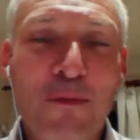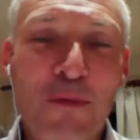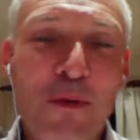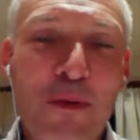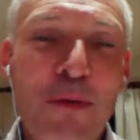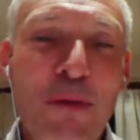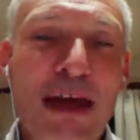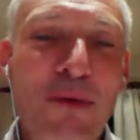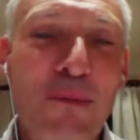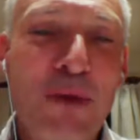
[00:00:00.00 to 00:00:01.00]

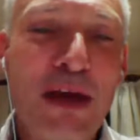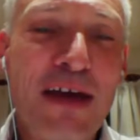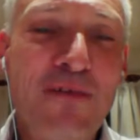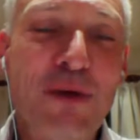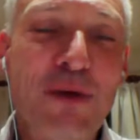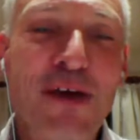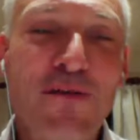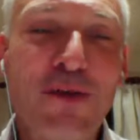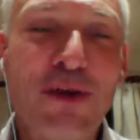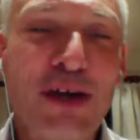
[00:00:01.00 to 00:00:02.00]
we may have to wait a
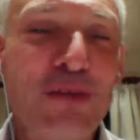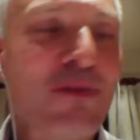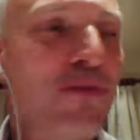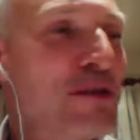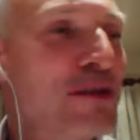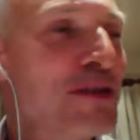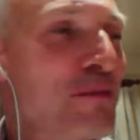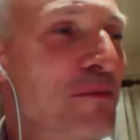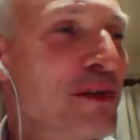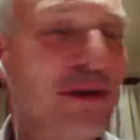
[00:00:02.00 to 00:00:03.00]
few years before there's
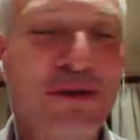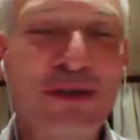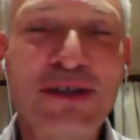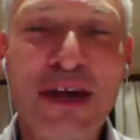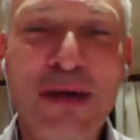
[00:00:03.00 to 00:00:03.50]
something new to say.